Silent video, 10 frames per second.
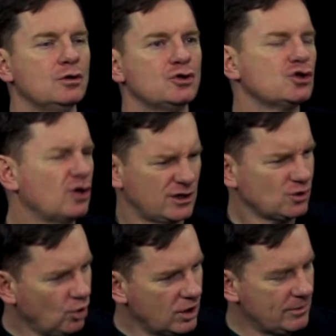Should I
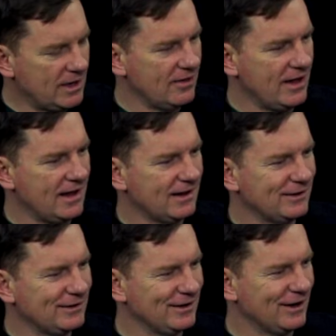talk about that?
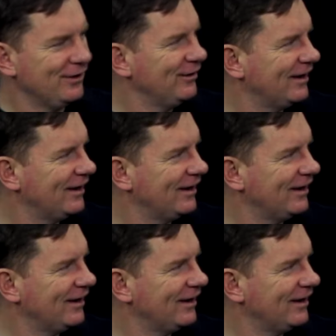You know,